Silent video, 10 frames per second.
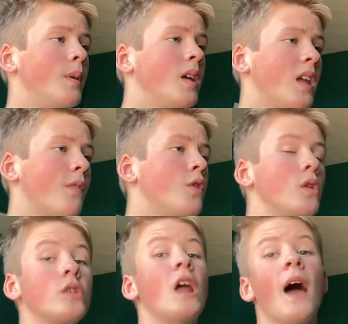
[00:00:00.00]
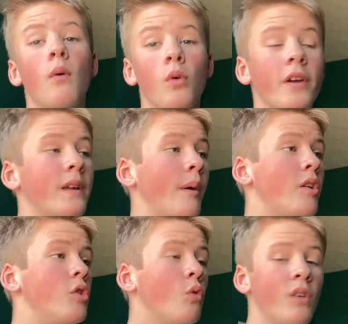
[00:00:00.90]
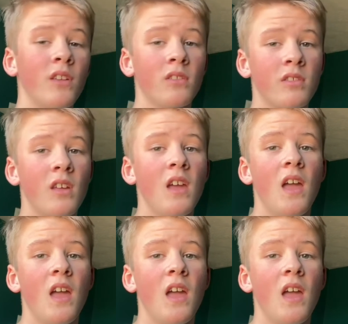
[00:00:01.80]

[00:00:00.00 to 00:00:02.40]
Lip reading: if you're not worried about noise,